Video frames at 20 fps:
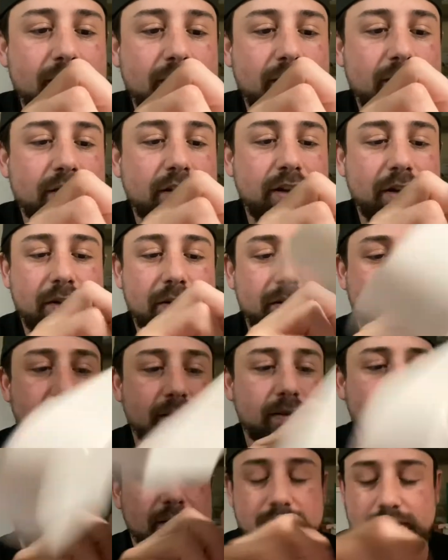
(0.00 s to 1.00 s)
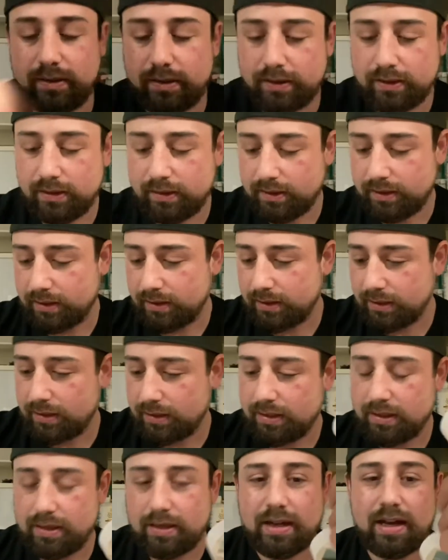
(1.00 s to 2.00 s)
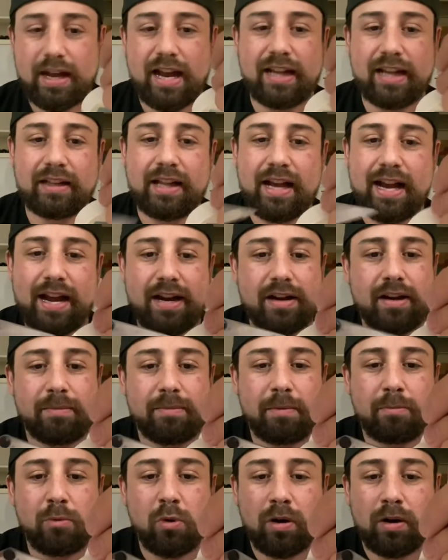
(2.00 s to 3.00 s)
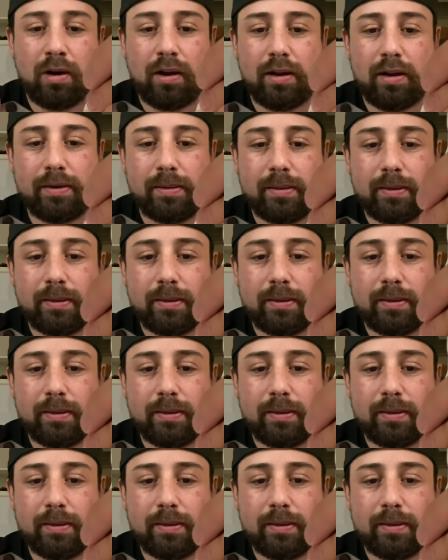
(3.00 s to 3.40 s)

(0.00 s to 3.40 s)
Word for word: So I lied. I'm a moron.